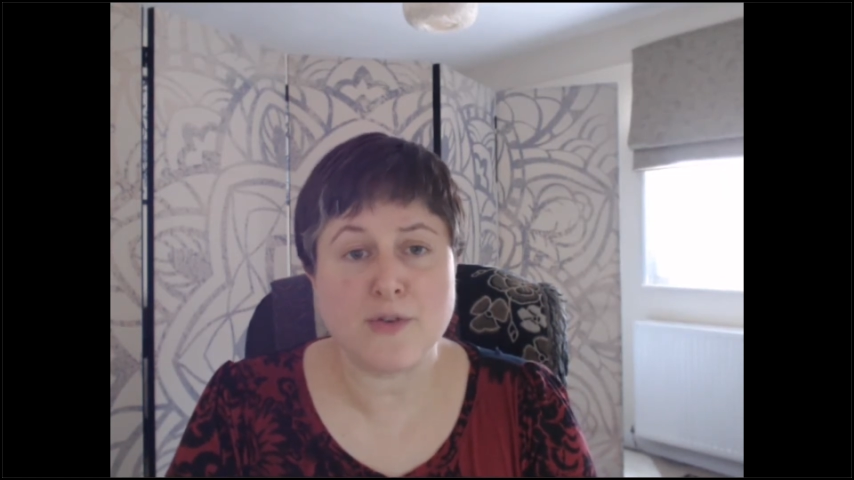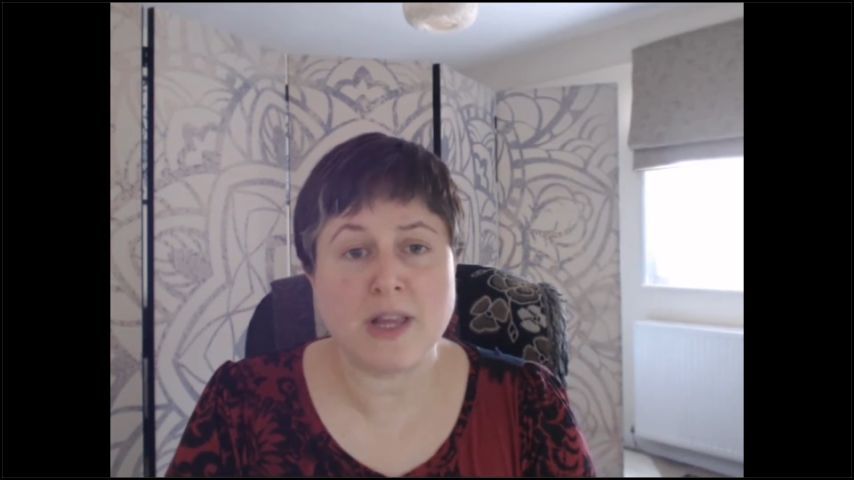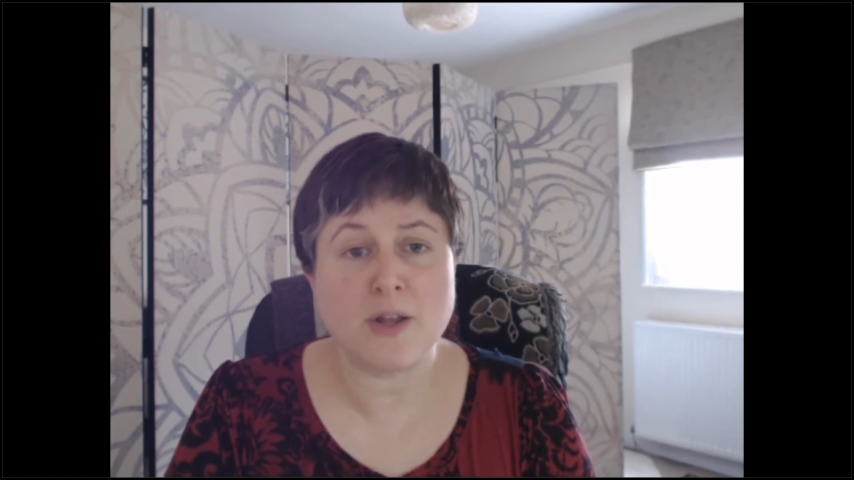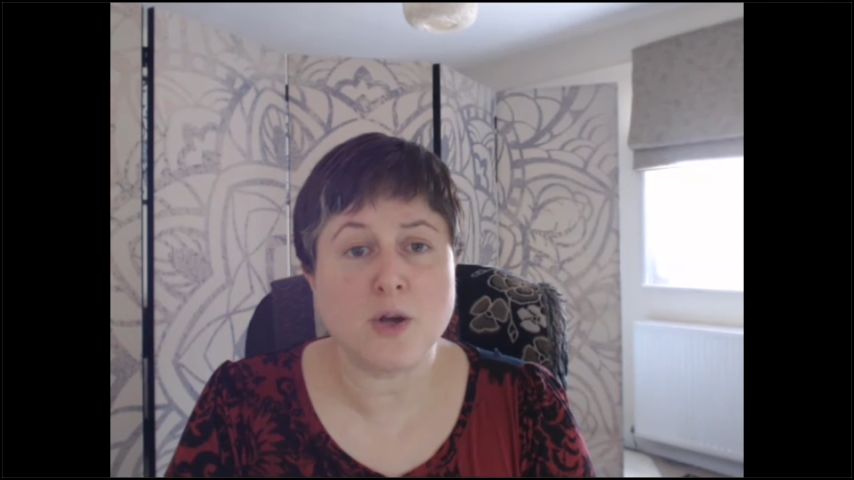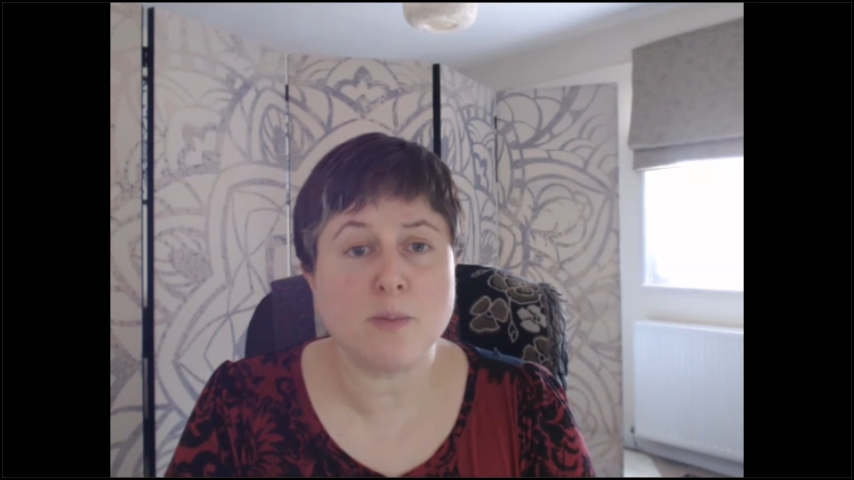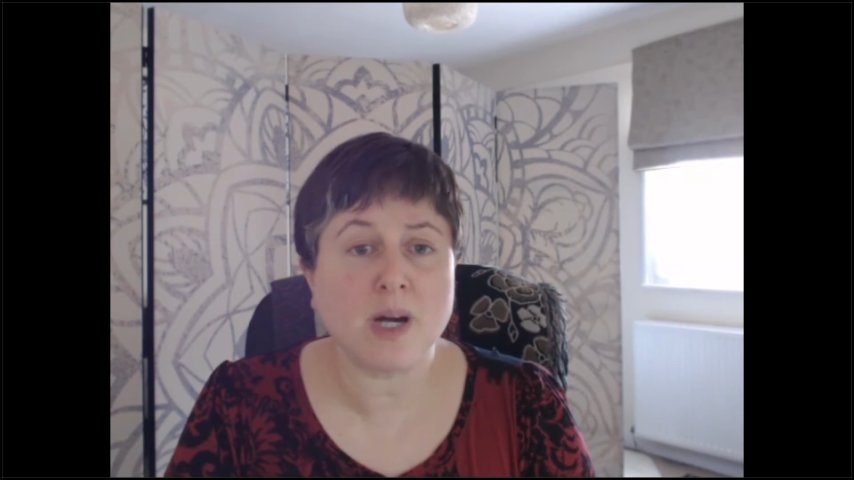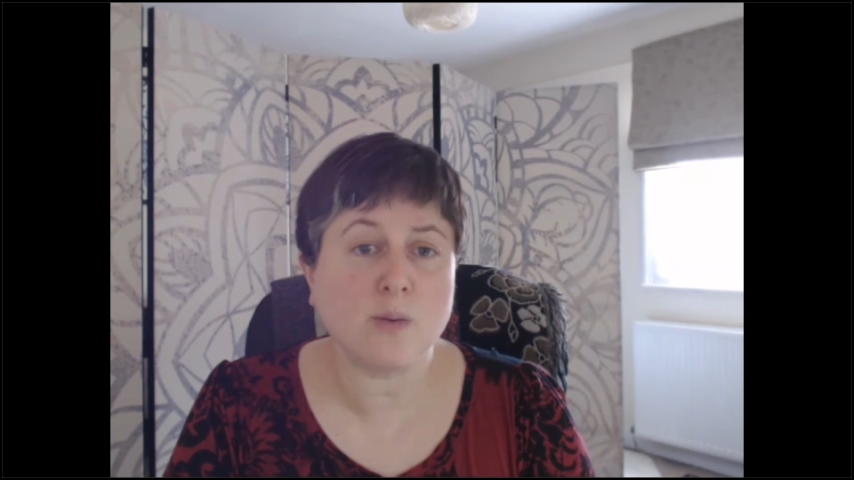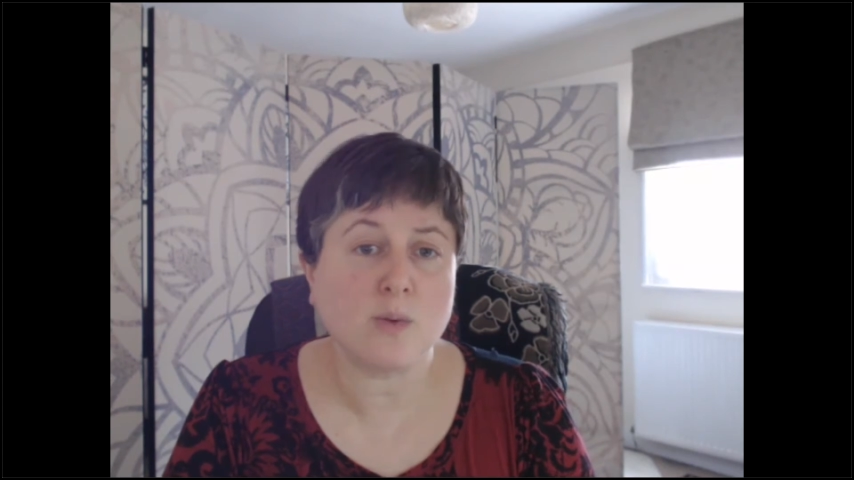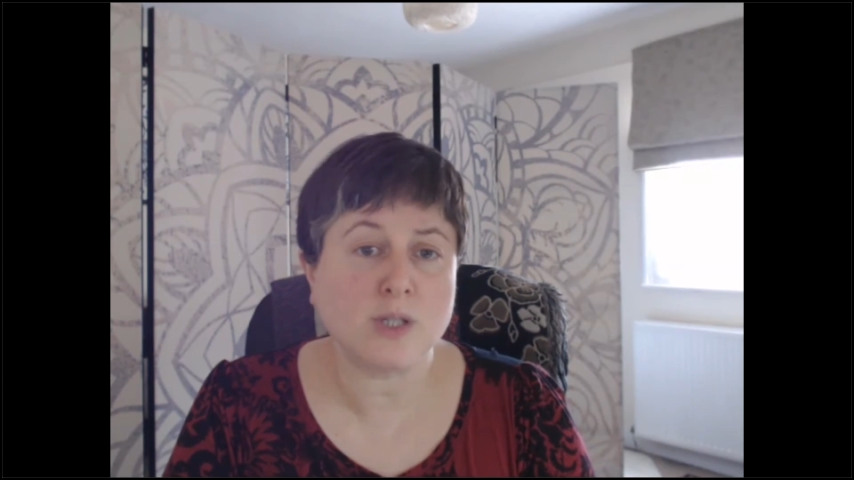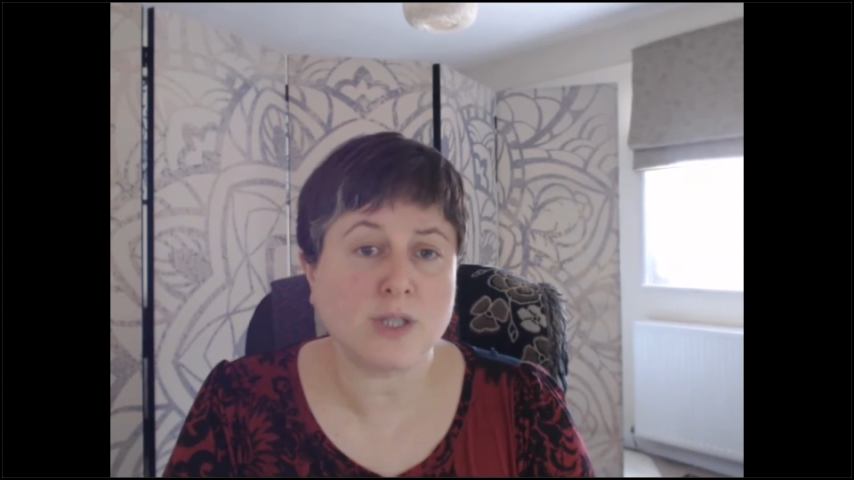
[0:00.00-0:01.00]
You know, you
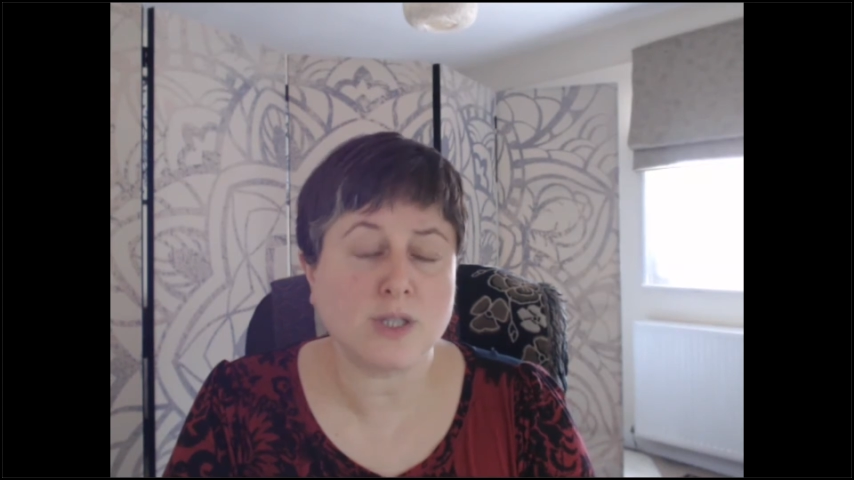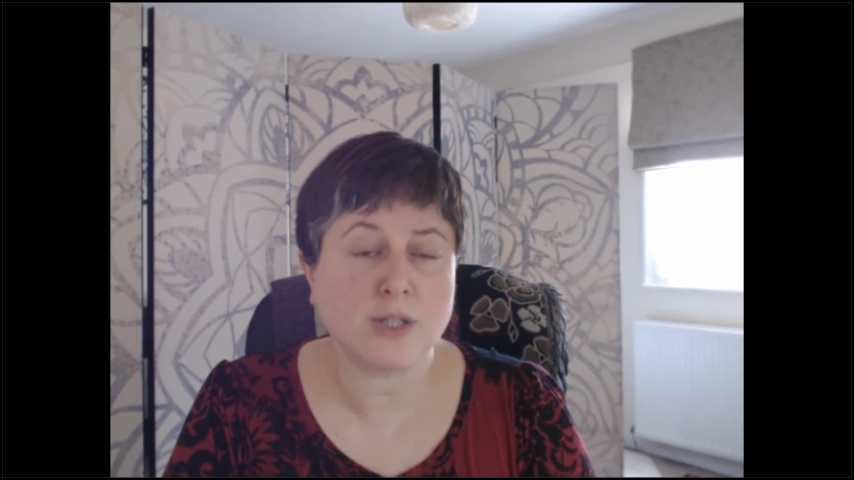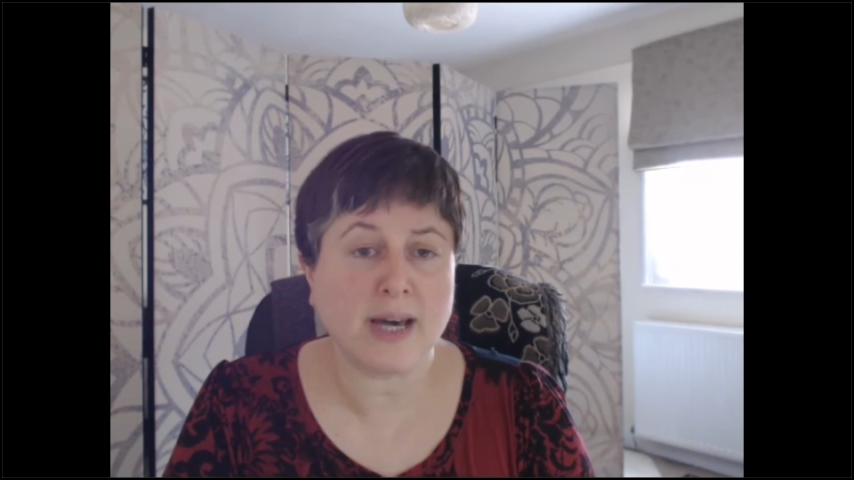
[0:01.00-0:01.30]
might want to do